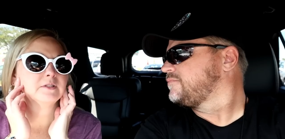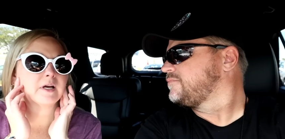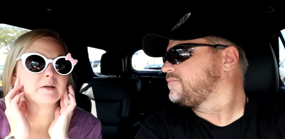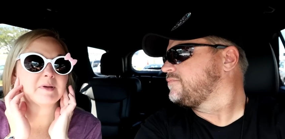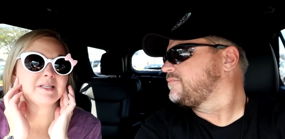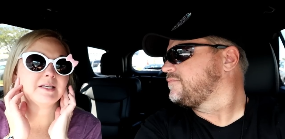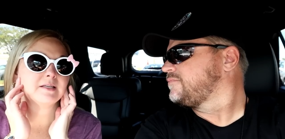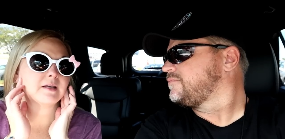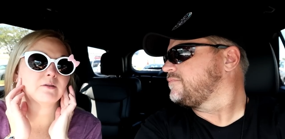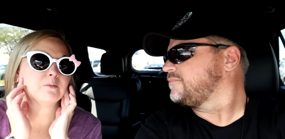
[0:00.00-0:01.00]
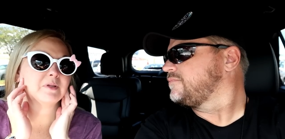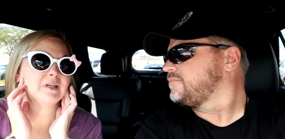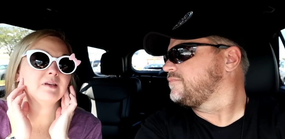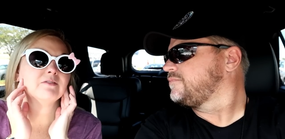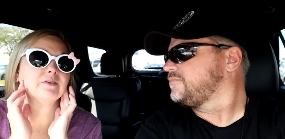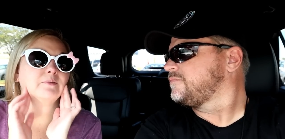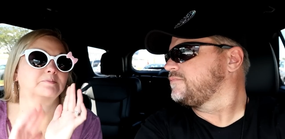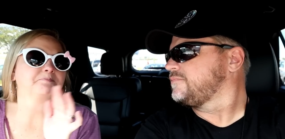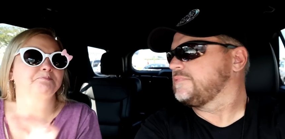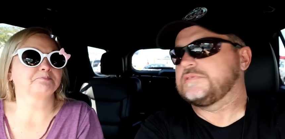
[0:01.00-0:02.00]
Speaker 1: Grinding my teeth, I don't mm. believe.
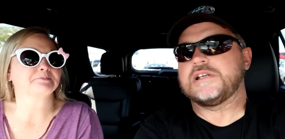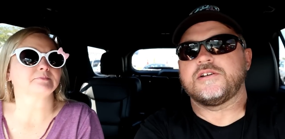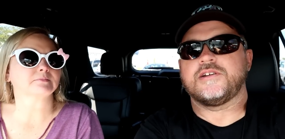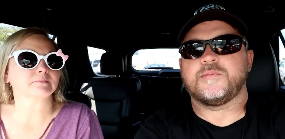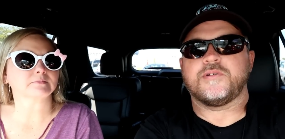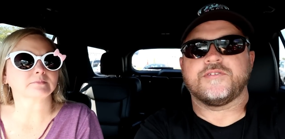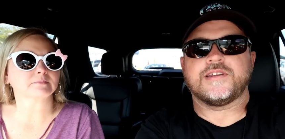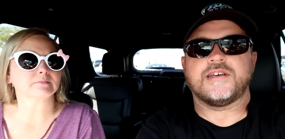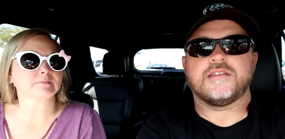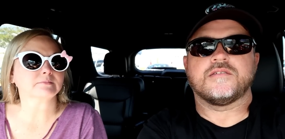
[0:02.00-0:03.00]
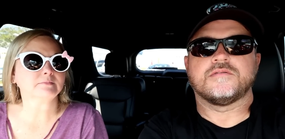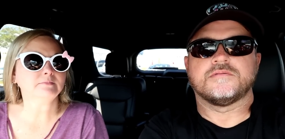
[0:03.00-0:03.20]
Speaker 2: No, you got perfect teeth.